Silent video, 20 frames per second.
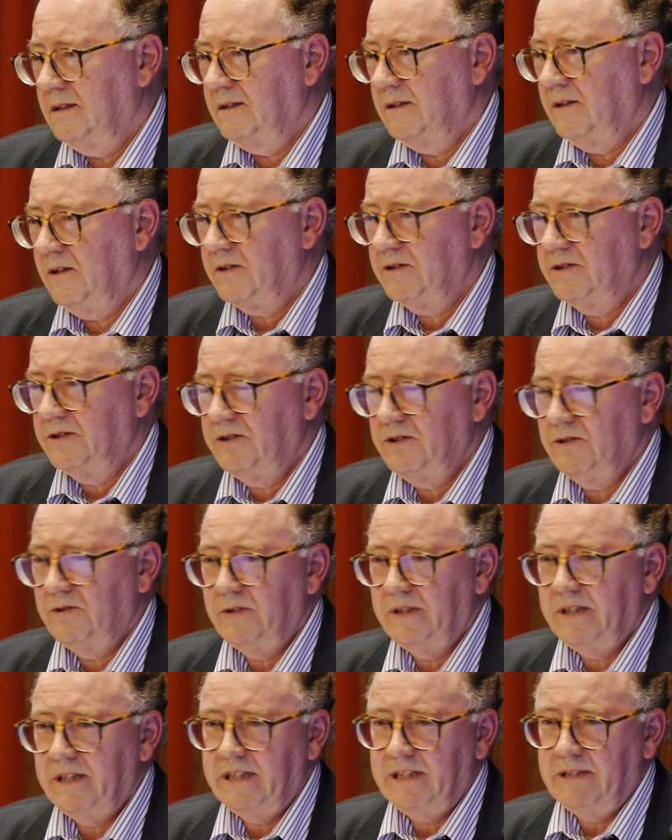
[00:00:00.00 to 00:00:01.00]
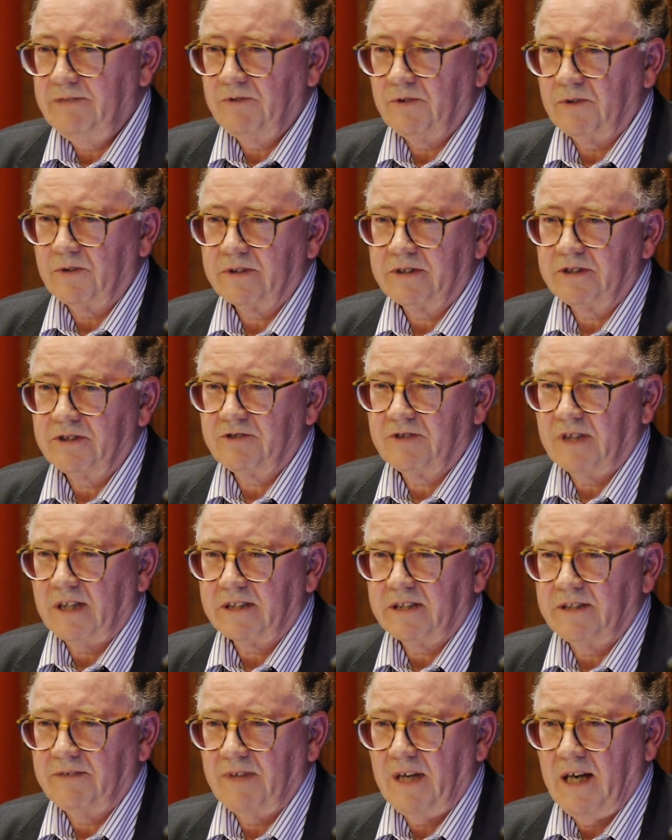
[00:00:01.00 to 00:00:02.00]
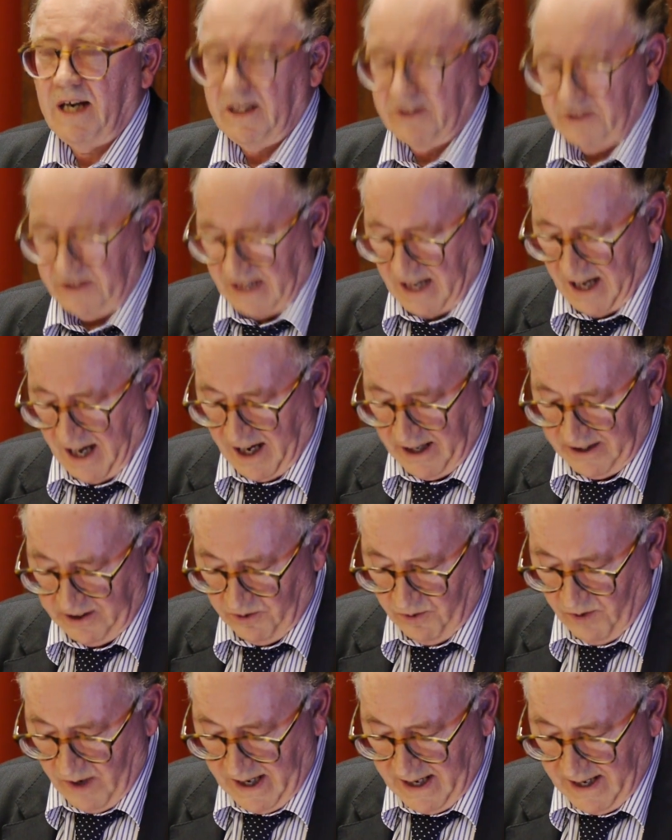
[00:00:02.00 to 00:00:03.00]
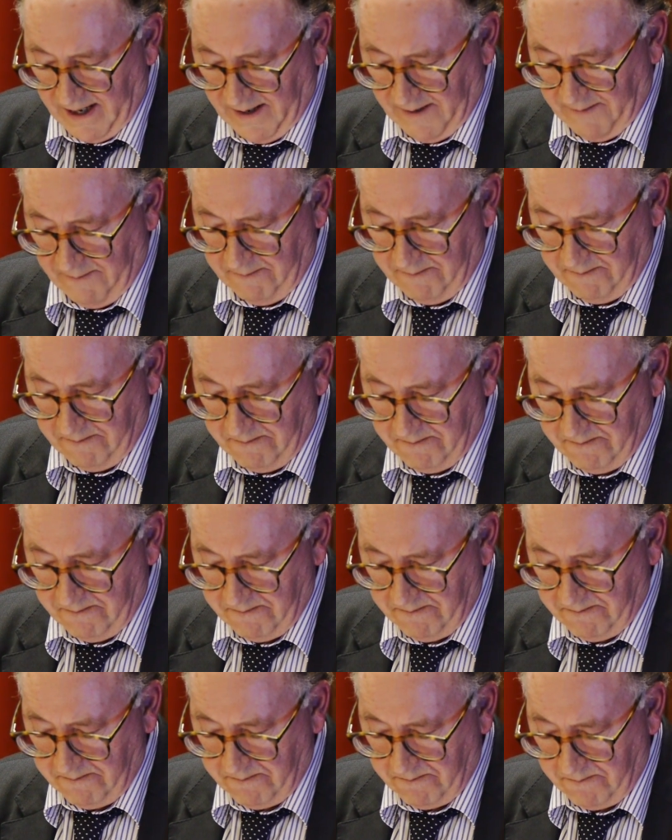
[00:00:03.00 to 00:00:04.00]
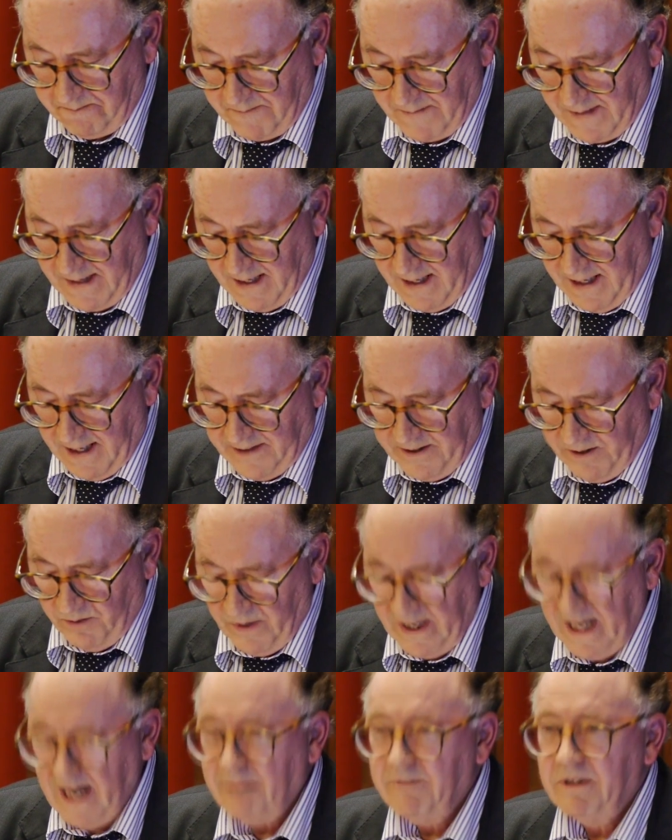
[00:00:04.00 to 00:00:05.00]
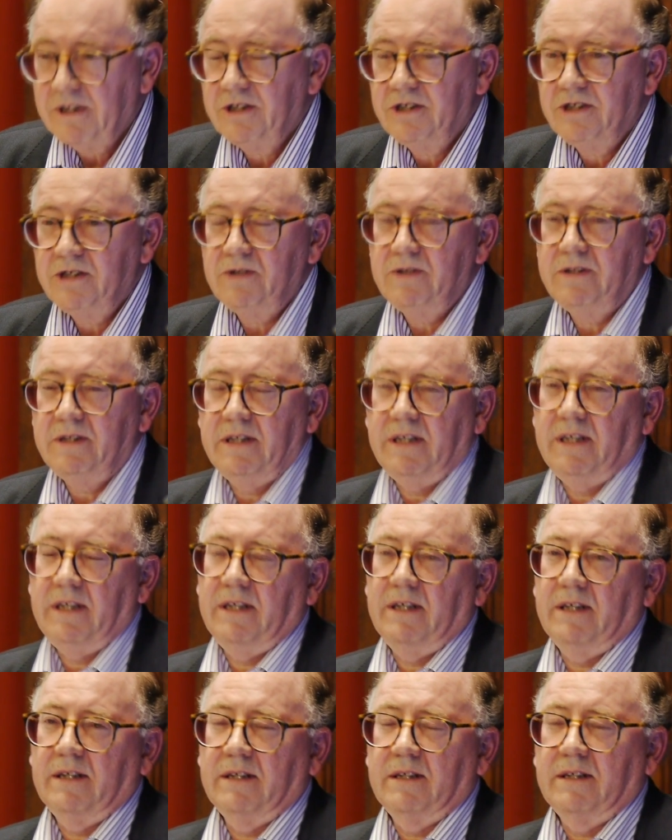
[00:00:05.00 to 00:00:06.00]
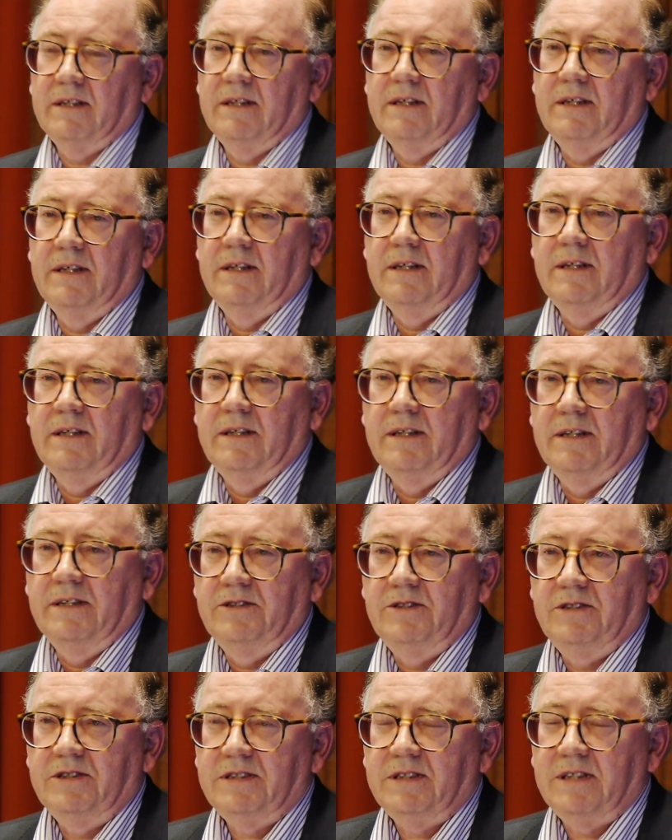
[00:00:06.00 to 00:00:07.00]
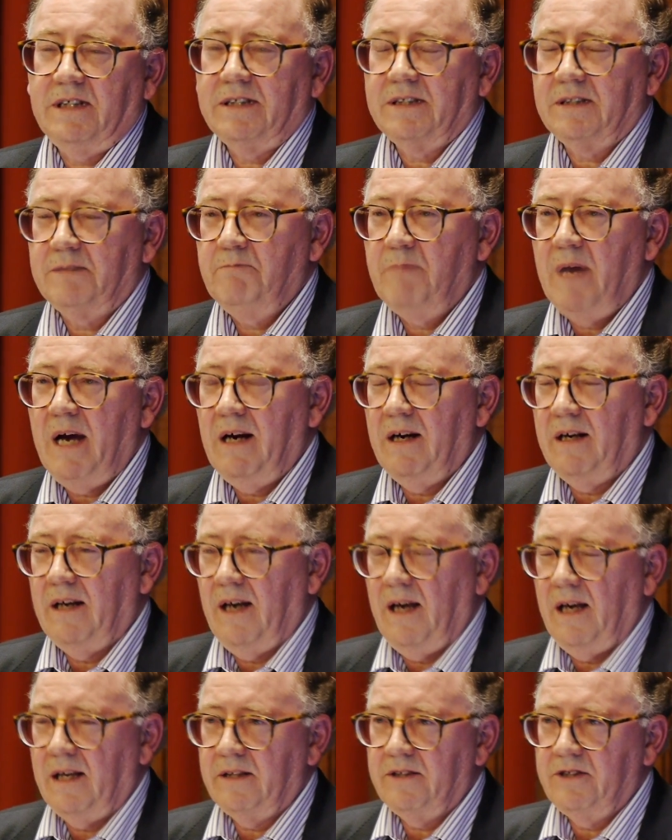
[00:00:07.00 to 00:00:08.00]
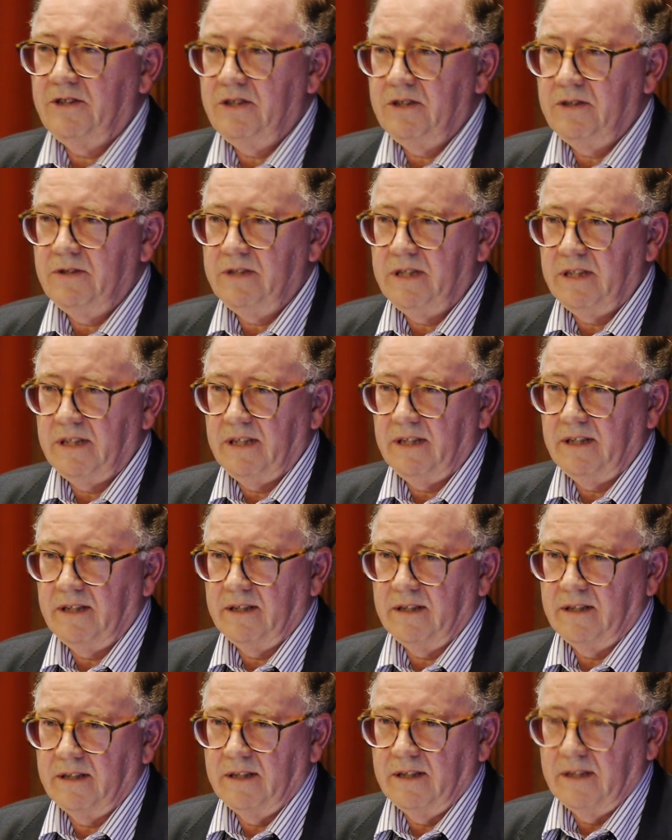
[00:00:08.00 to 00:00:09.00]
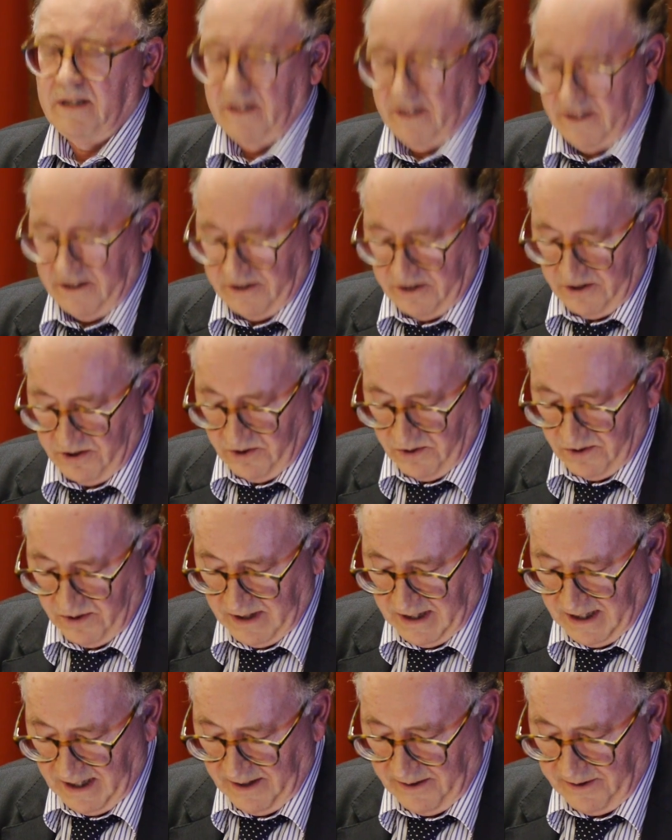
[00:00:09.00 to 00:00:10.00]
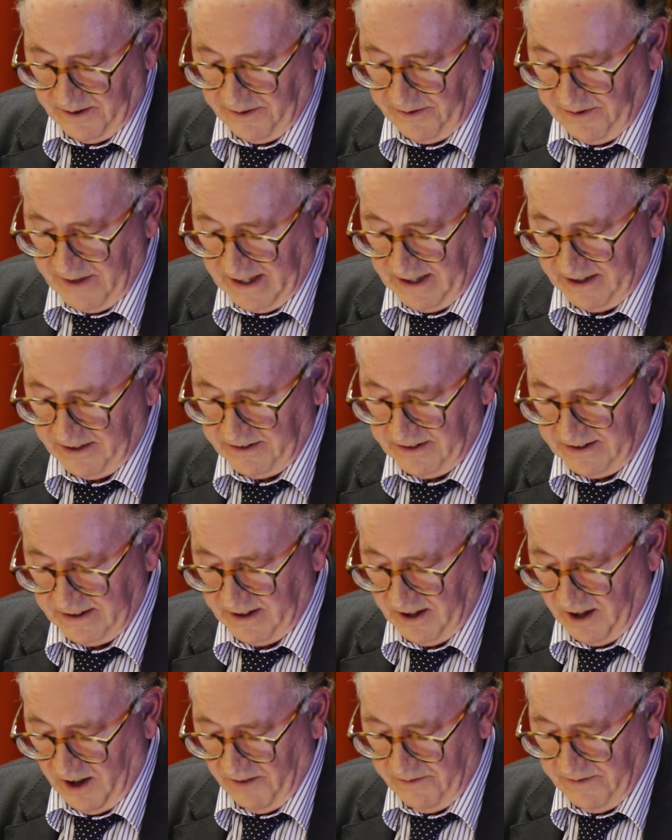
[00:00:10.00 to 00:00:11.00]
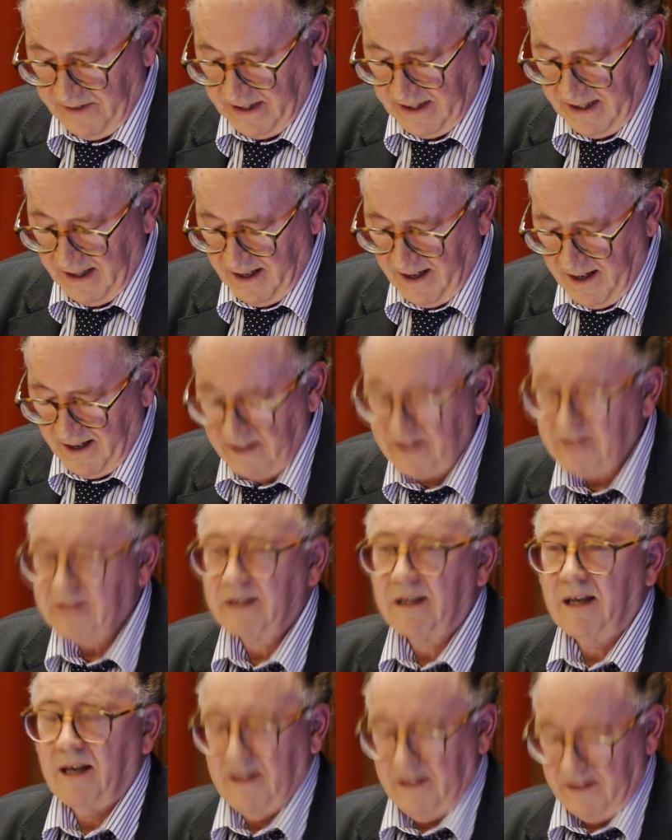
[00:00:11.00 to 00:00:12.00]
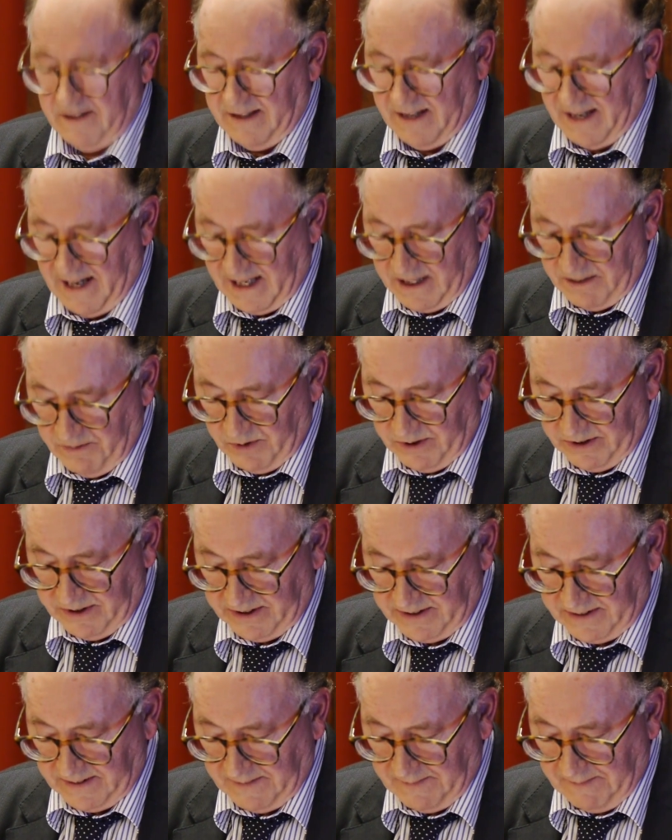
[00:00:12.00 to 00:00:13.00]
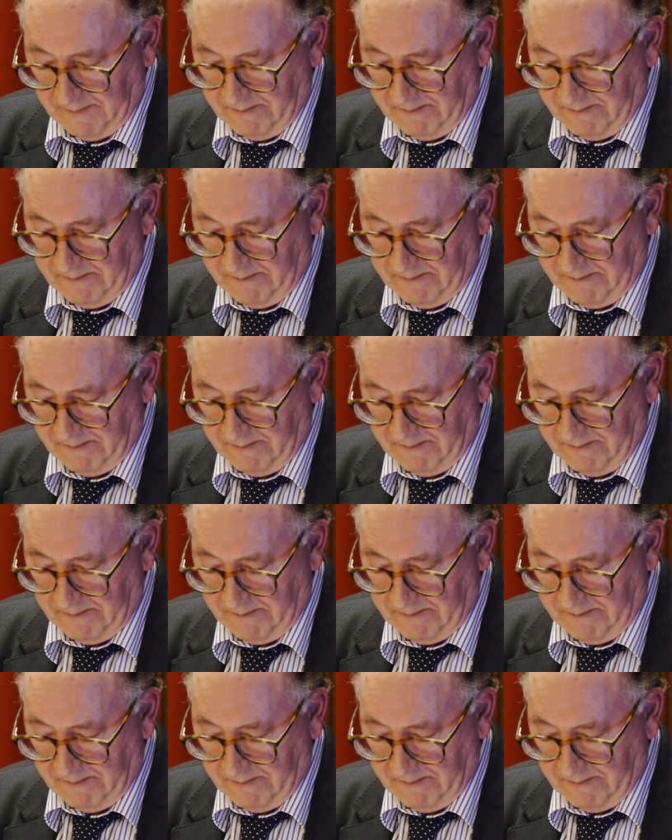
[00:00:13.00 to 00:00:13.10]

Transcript: not to do evil or destructive acts unaware. That we have a duty, just like the mariner had a duty to the things of the earth and the animals.